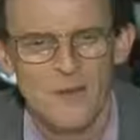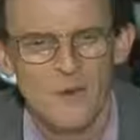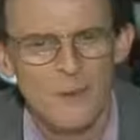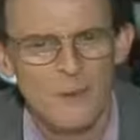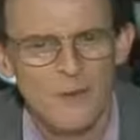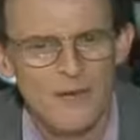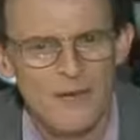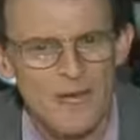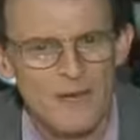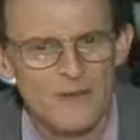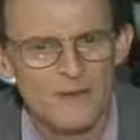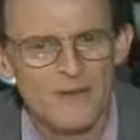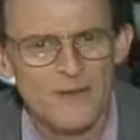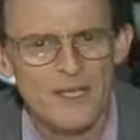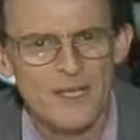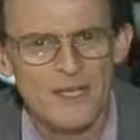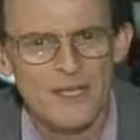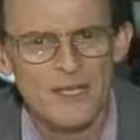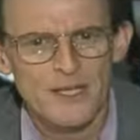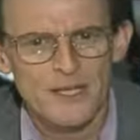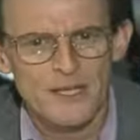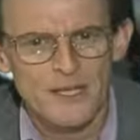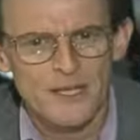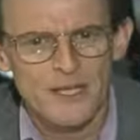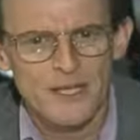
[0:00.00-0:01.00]
Whatever
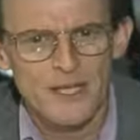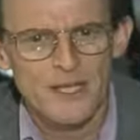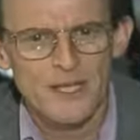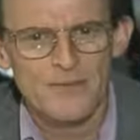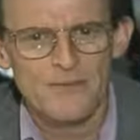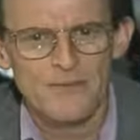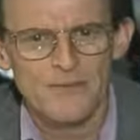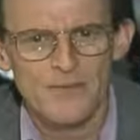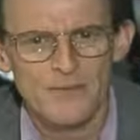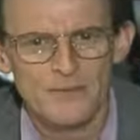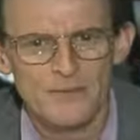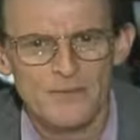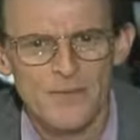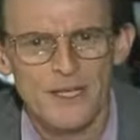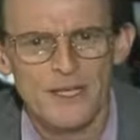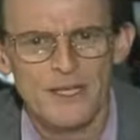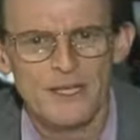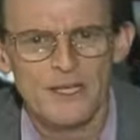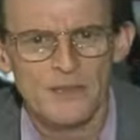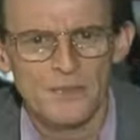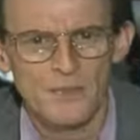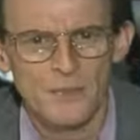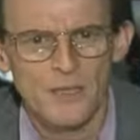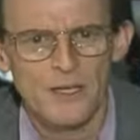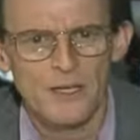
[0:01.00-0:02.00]
the extent of their
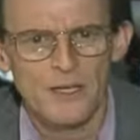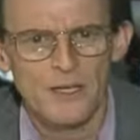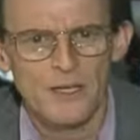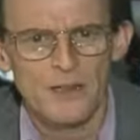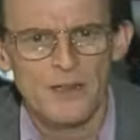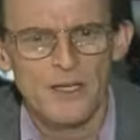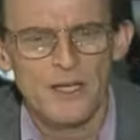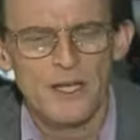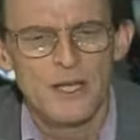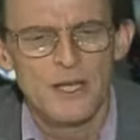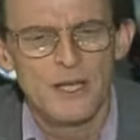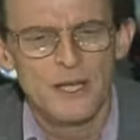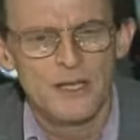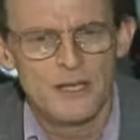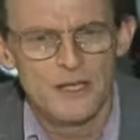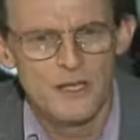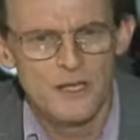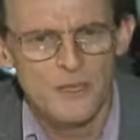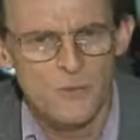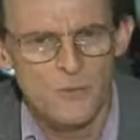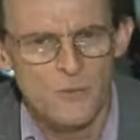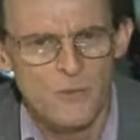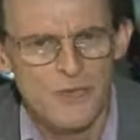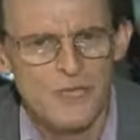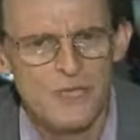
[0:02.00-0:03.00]
vast wealth, it
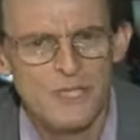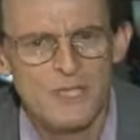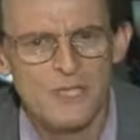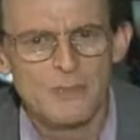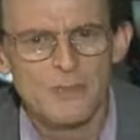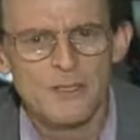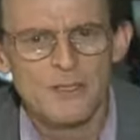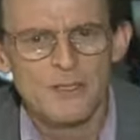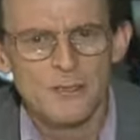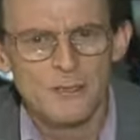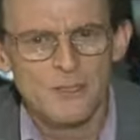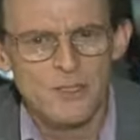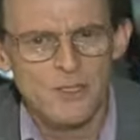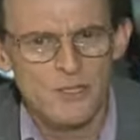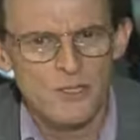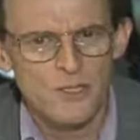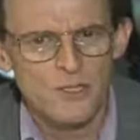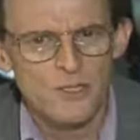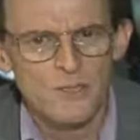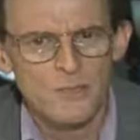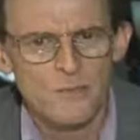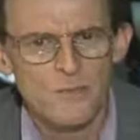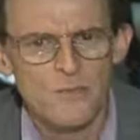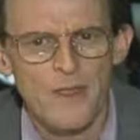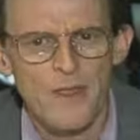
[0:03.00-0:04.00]
is reasonable to
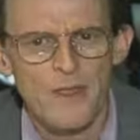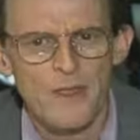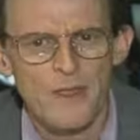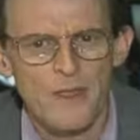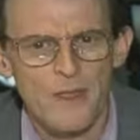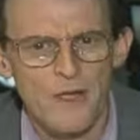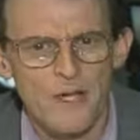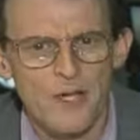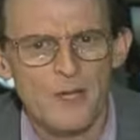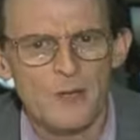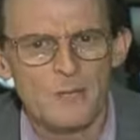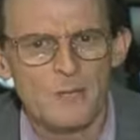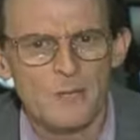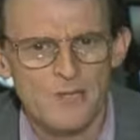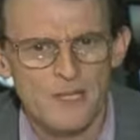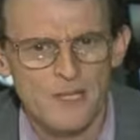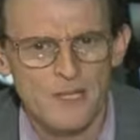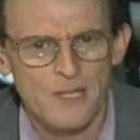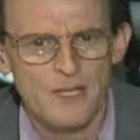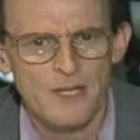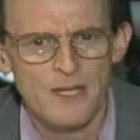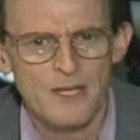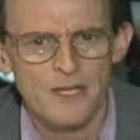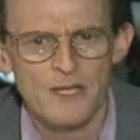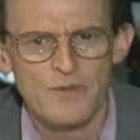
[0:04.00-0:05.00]
assume that their
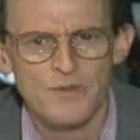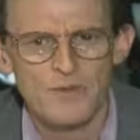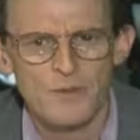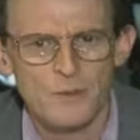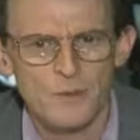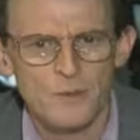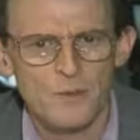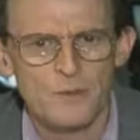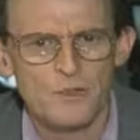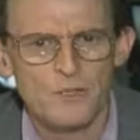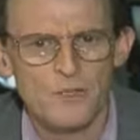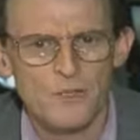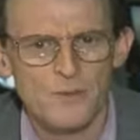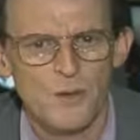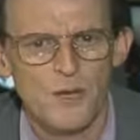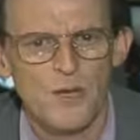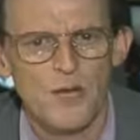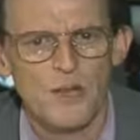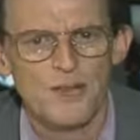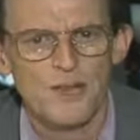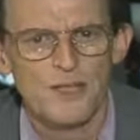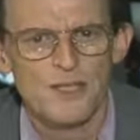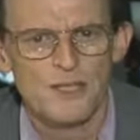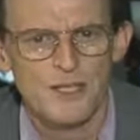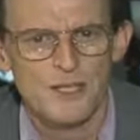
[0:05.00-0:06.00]
percentage of the world's
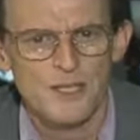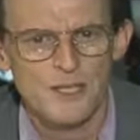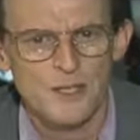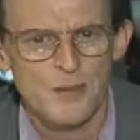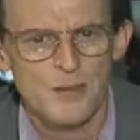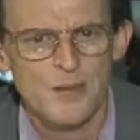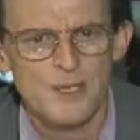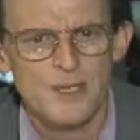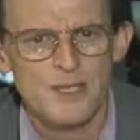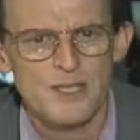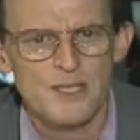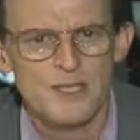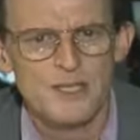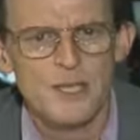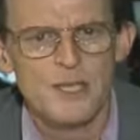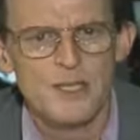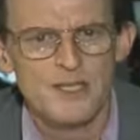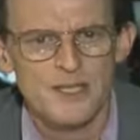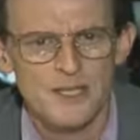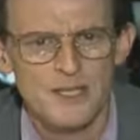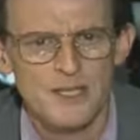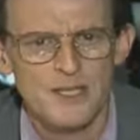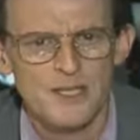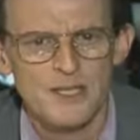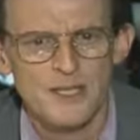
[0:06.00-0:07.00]
wealth has increased
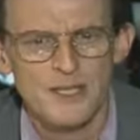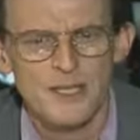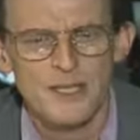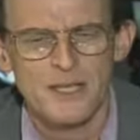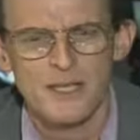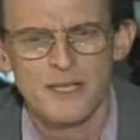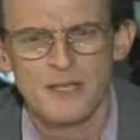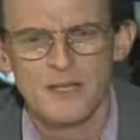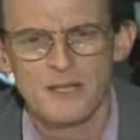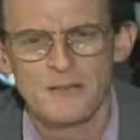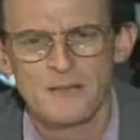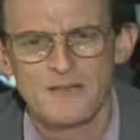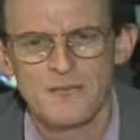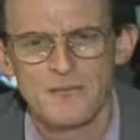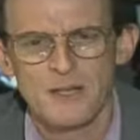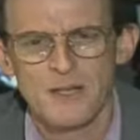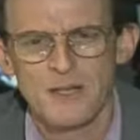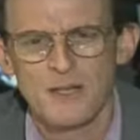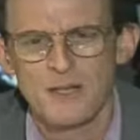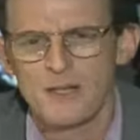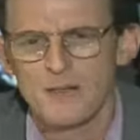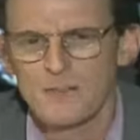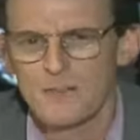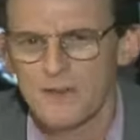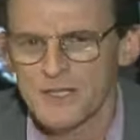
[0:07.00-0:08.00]
since then.
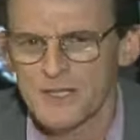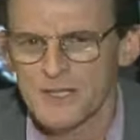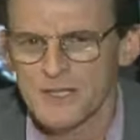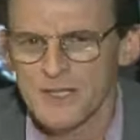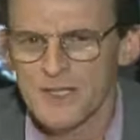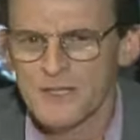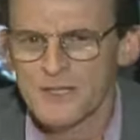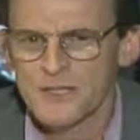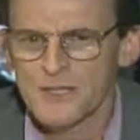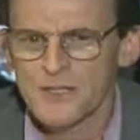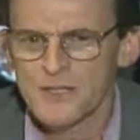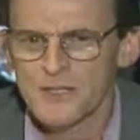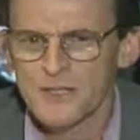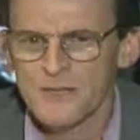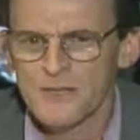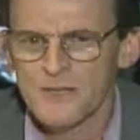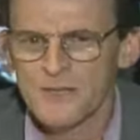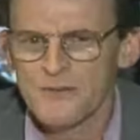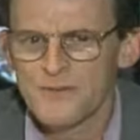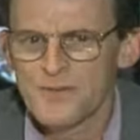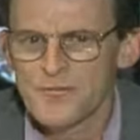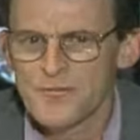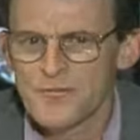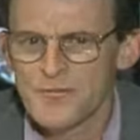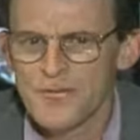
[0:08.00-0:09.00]
But since the turn
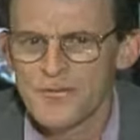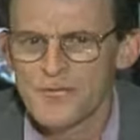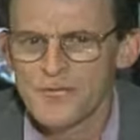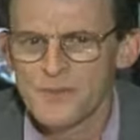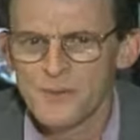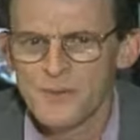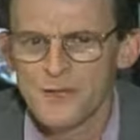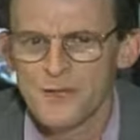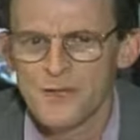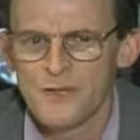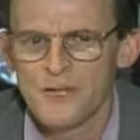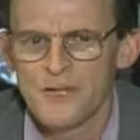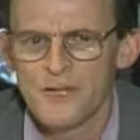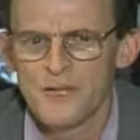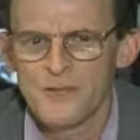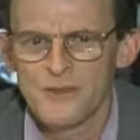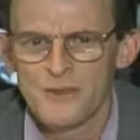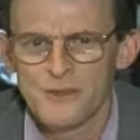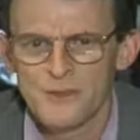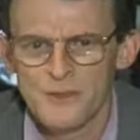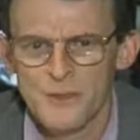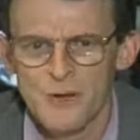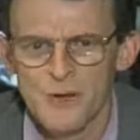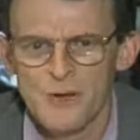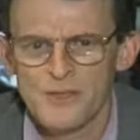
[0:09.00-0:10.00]
of the century,
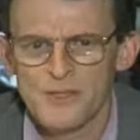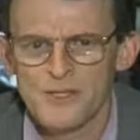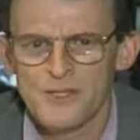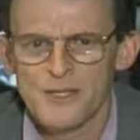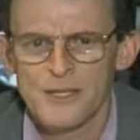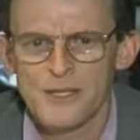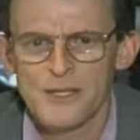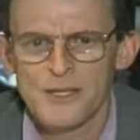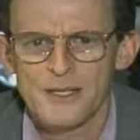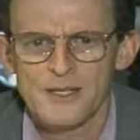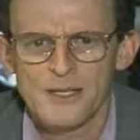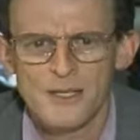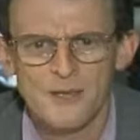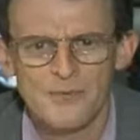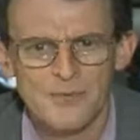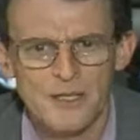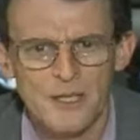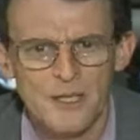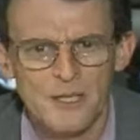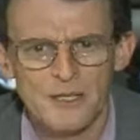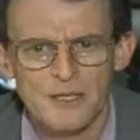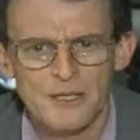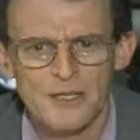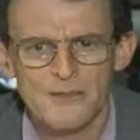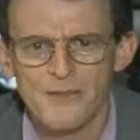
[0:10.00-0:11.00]
the Rothschilds have
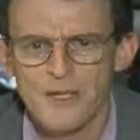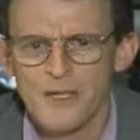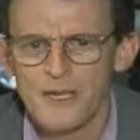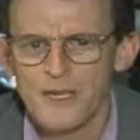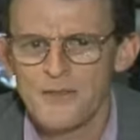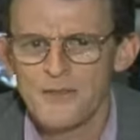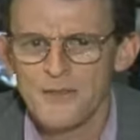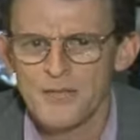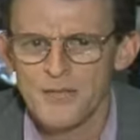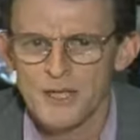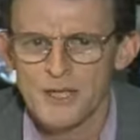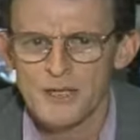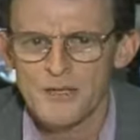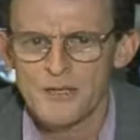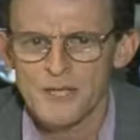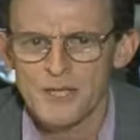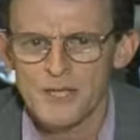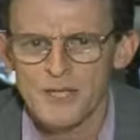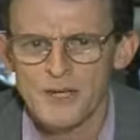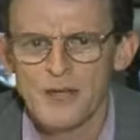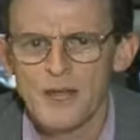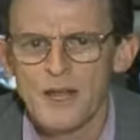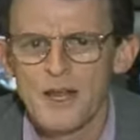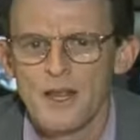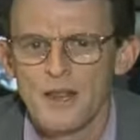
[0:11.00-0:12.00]
cultivated the
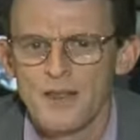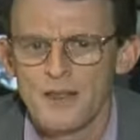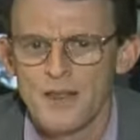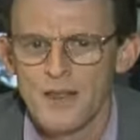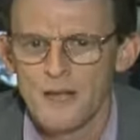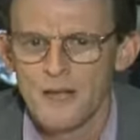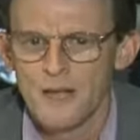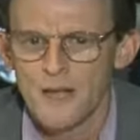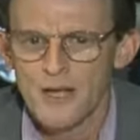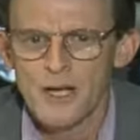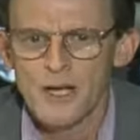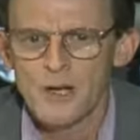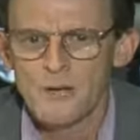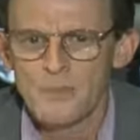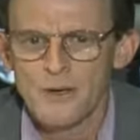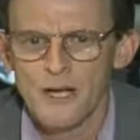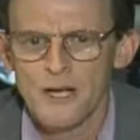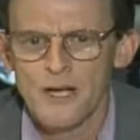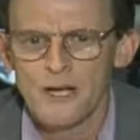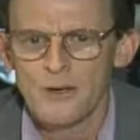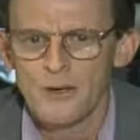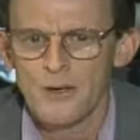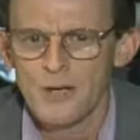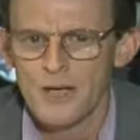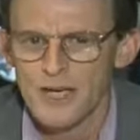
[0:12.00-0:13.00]
notion that their
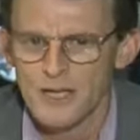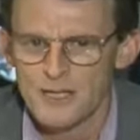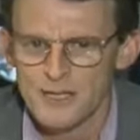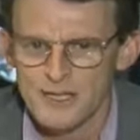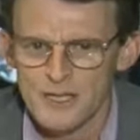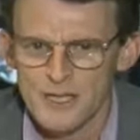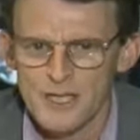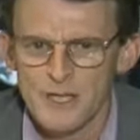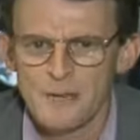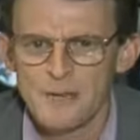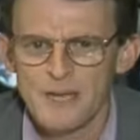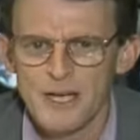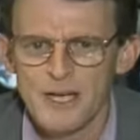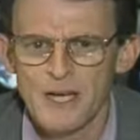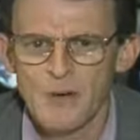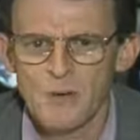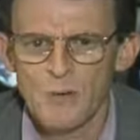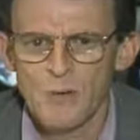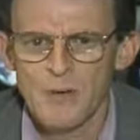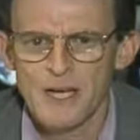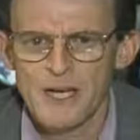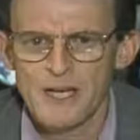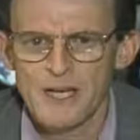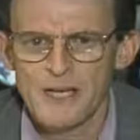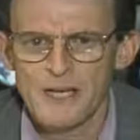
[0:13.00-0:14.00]
power has somehow
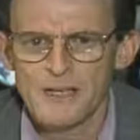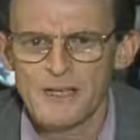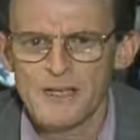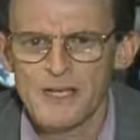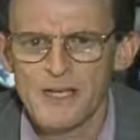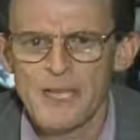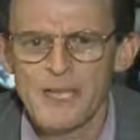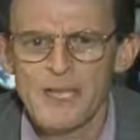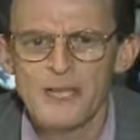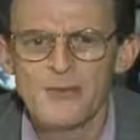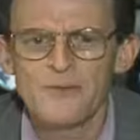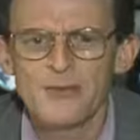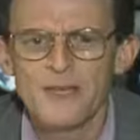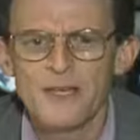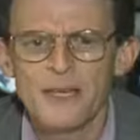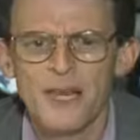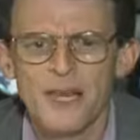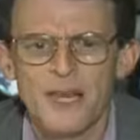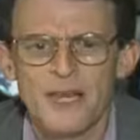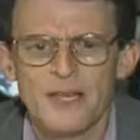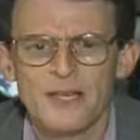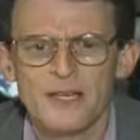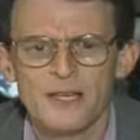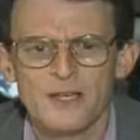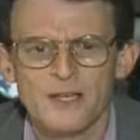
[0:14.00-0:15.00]
waned even
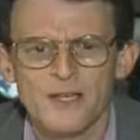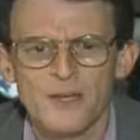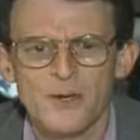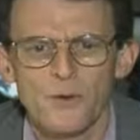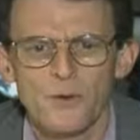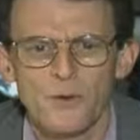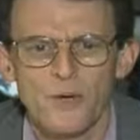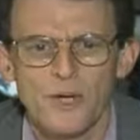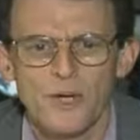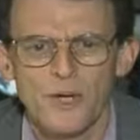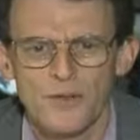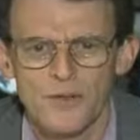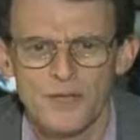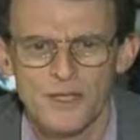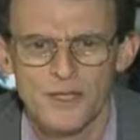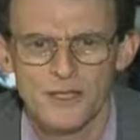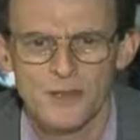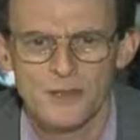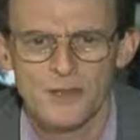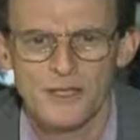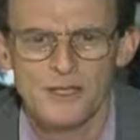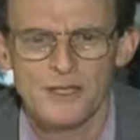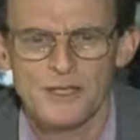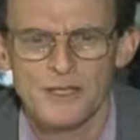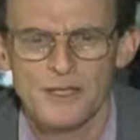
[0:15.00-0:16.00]
as their wealth
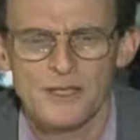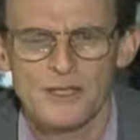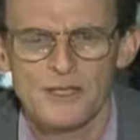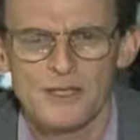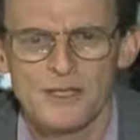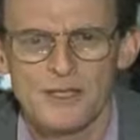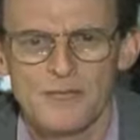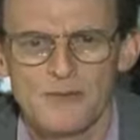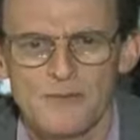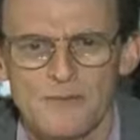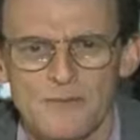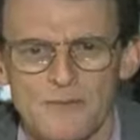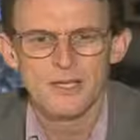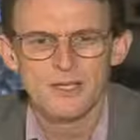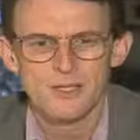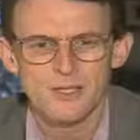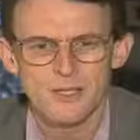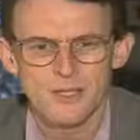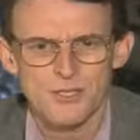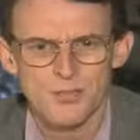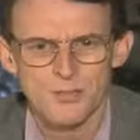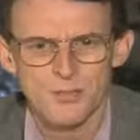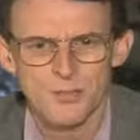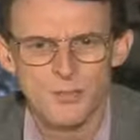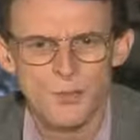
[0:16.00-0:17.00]
increases.
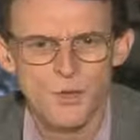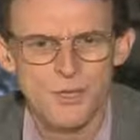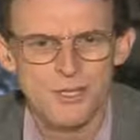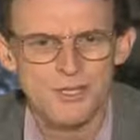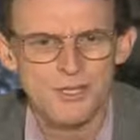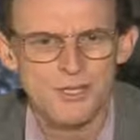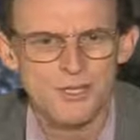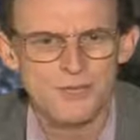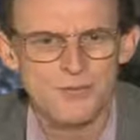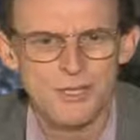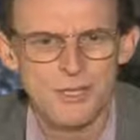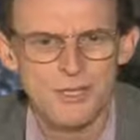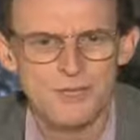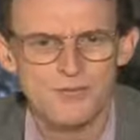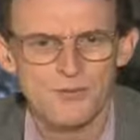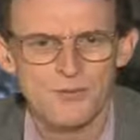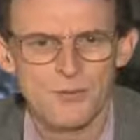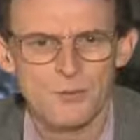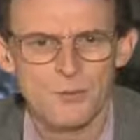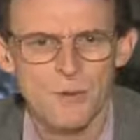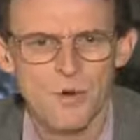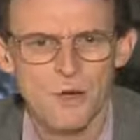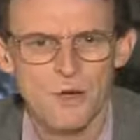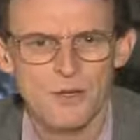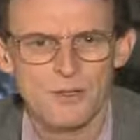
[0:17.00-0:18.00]
Just one year
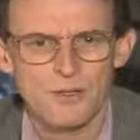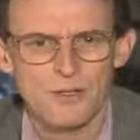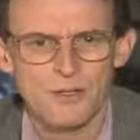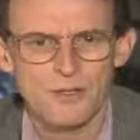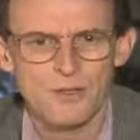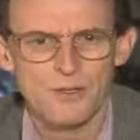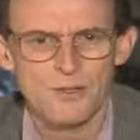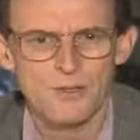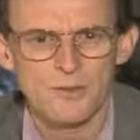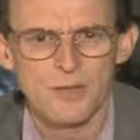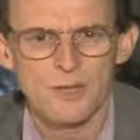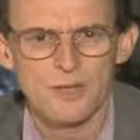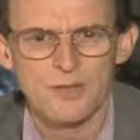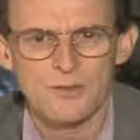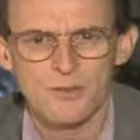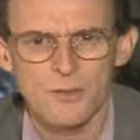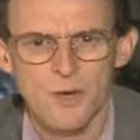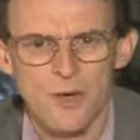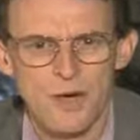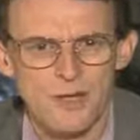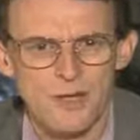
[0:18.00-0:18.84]
after Waterloo and